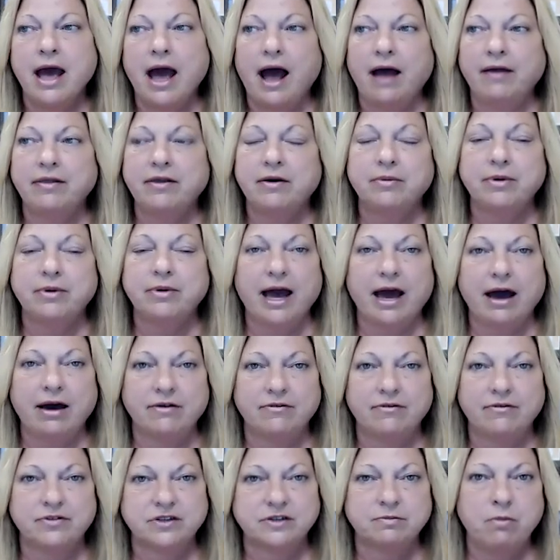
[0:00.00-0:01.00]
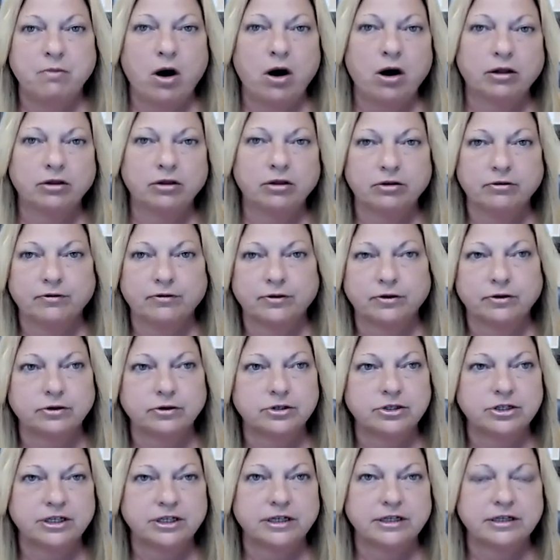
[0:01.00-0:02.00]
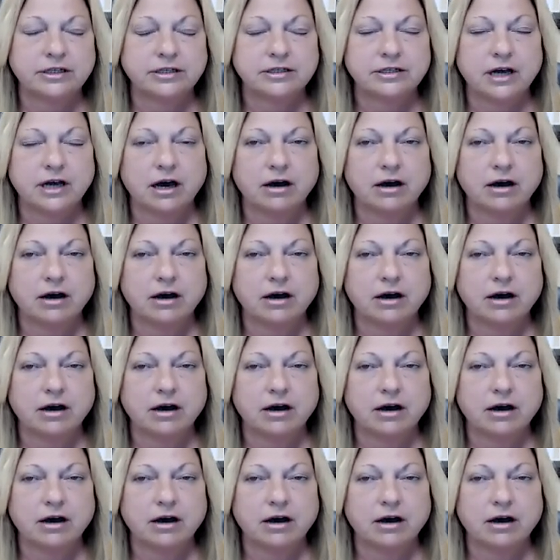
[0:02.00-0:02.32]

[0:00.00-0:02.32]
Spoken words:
And then we have smaller versions